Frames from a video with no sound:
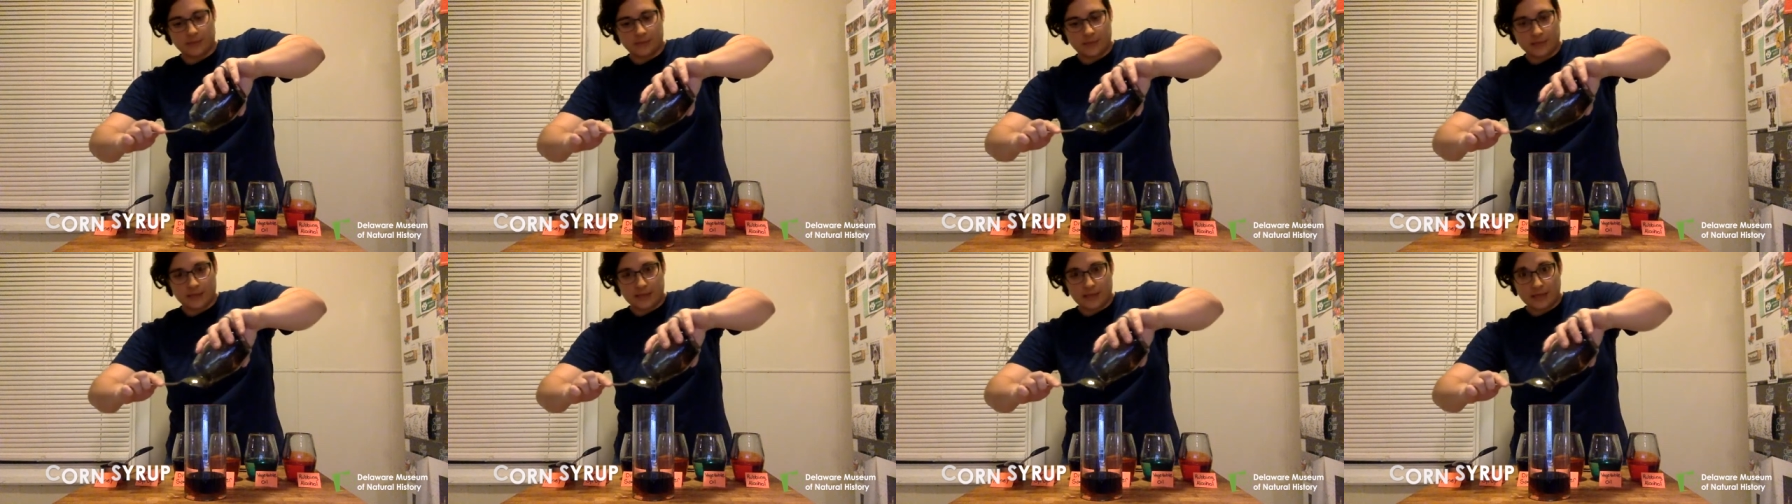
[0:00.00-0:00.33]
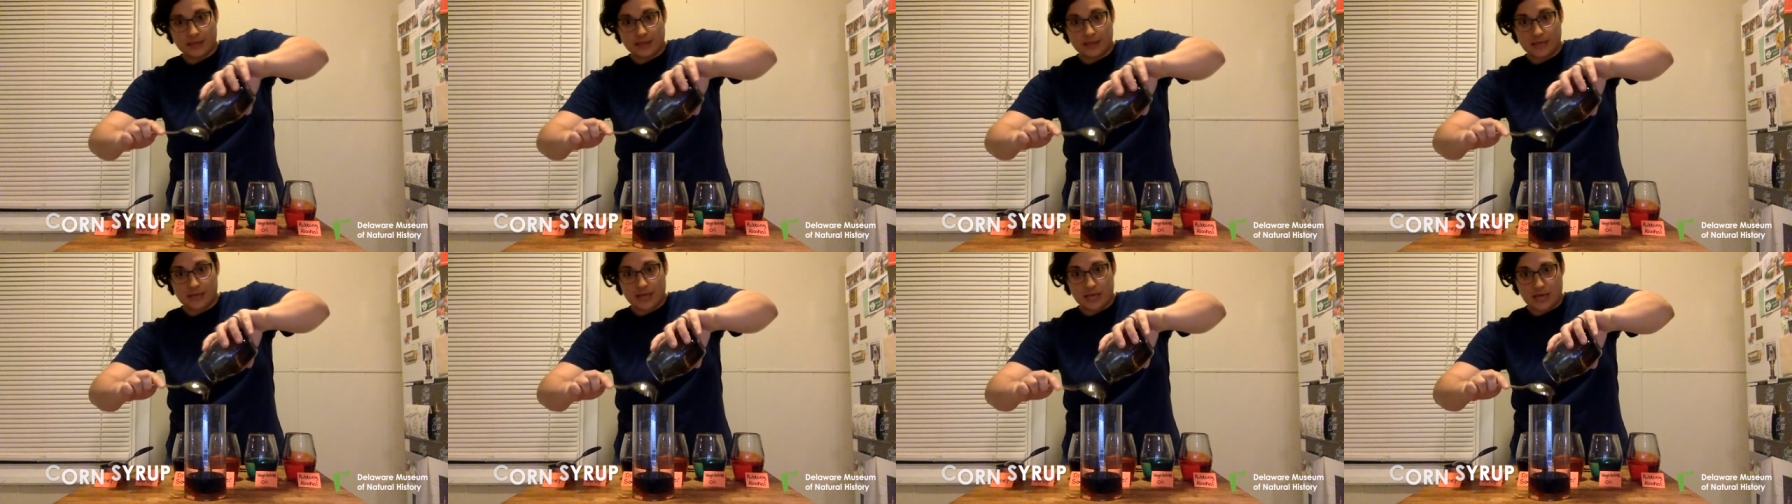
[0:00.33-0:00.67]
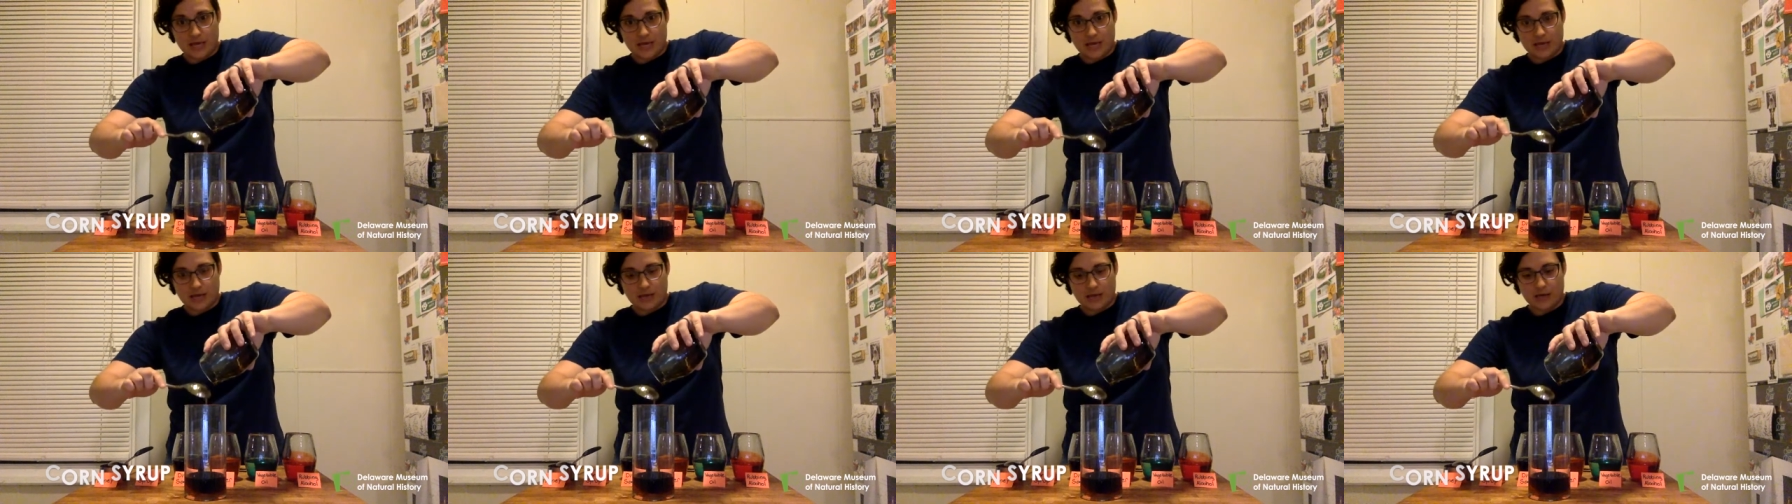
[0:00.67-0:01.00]
but I
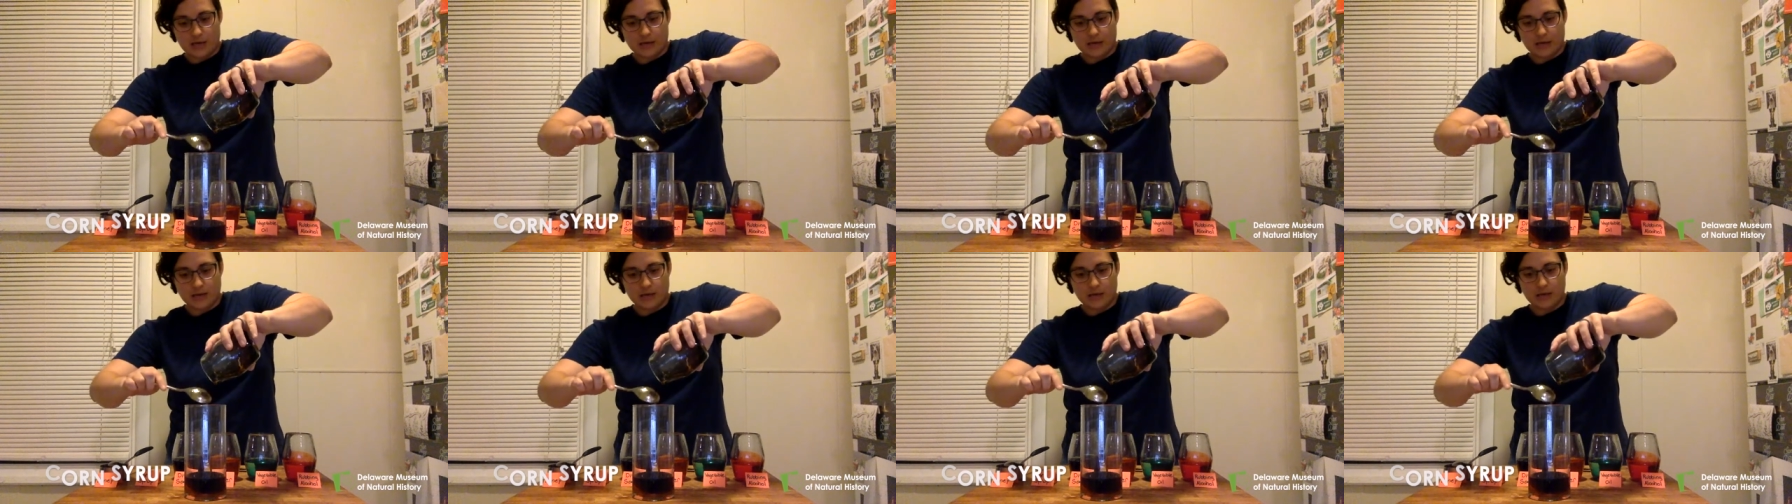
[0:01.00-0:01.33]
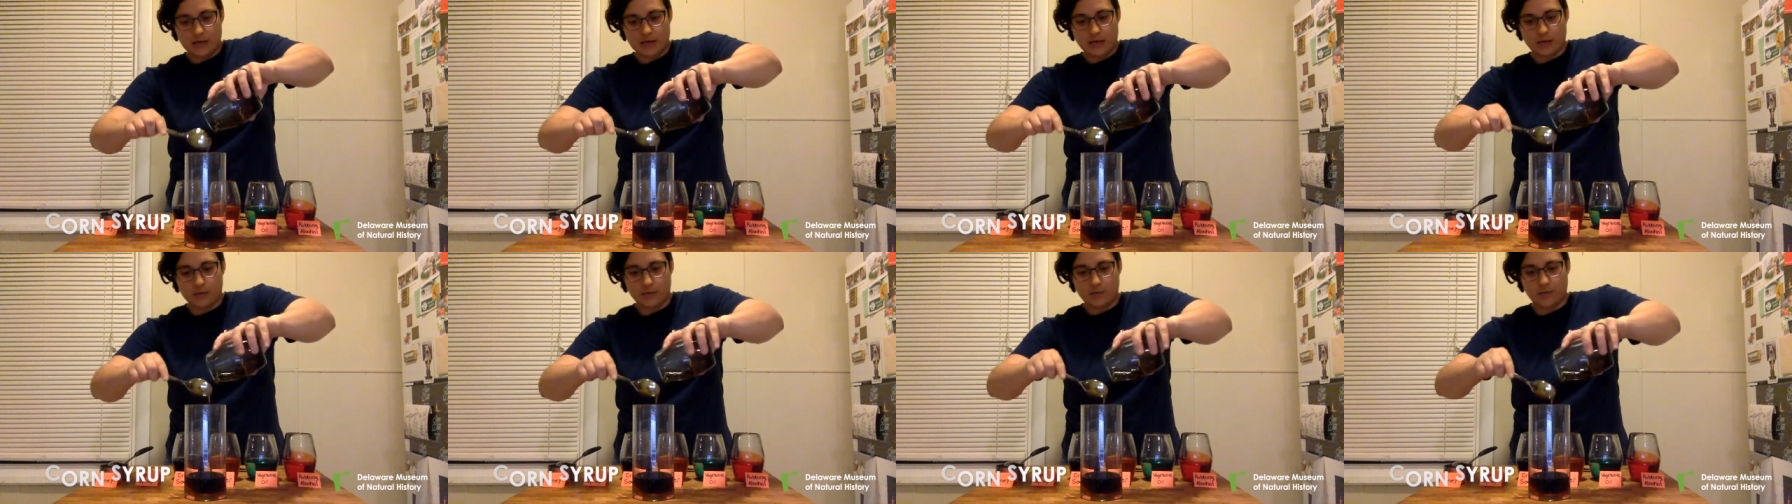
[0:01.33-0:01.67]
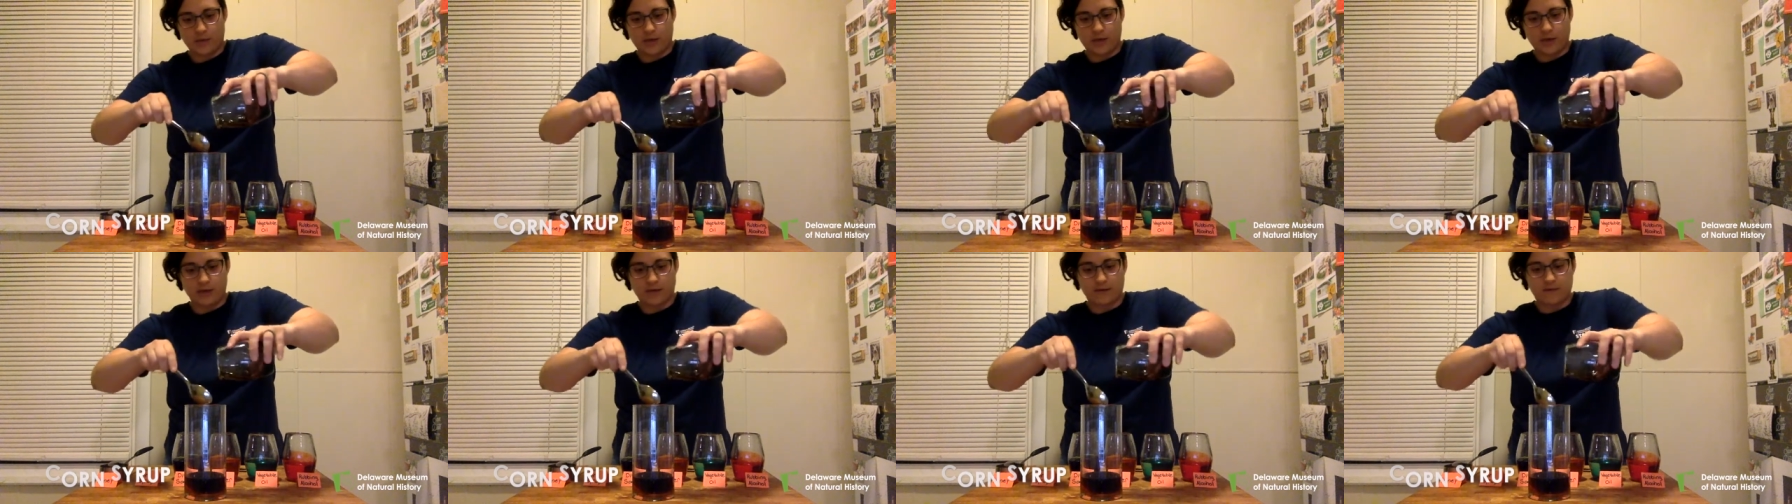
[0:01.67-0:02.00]
think we
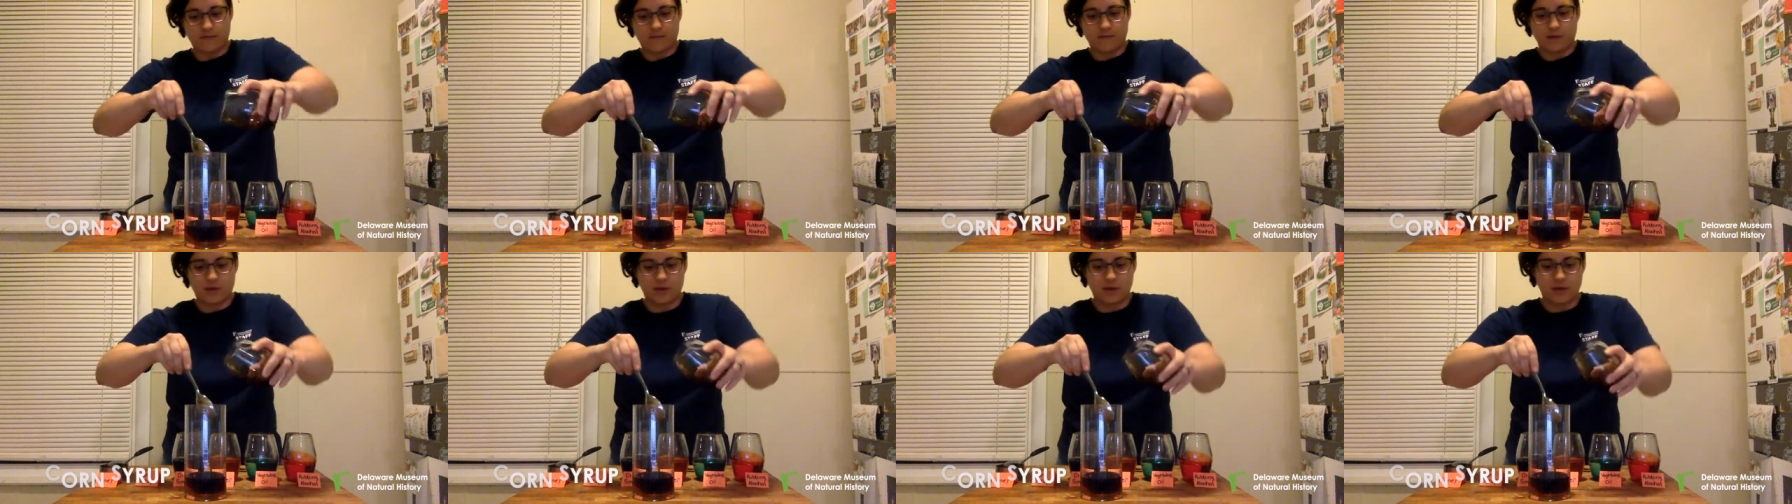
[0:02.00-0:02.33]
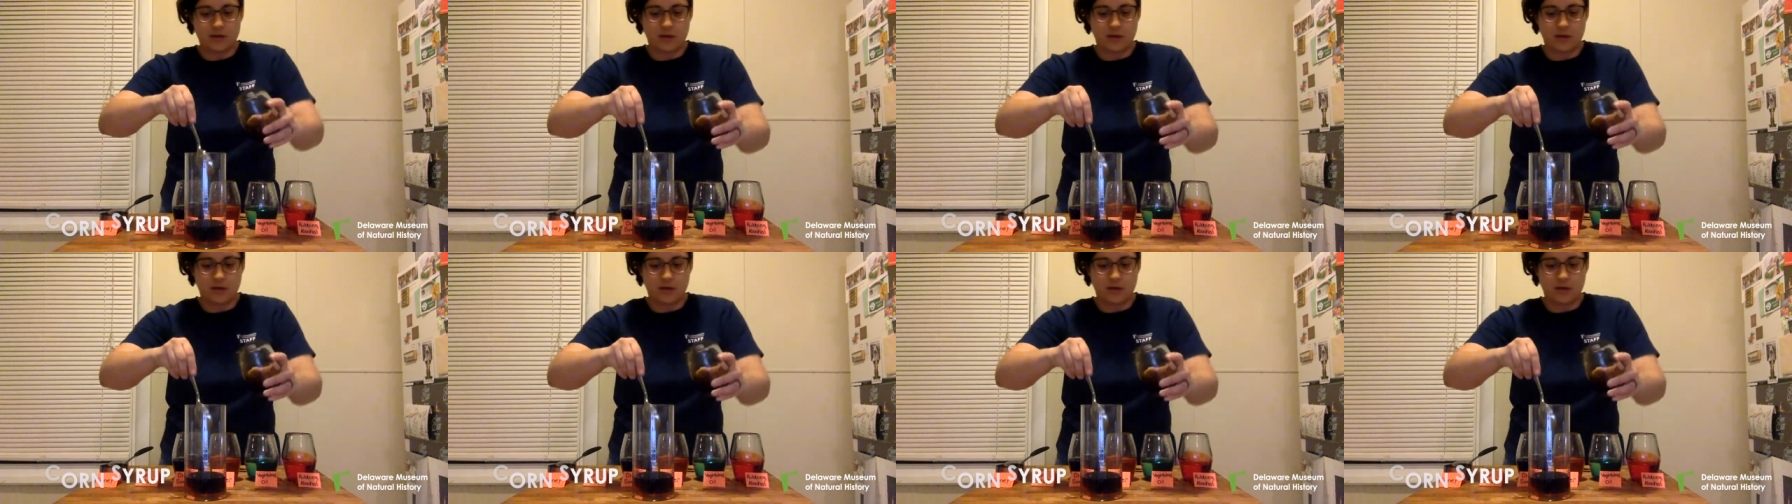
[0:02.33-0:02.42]
may have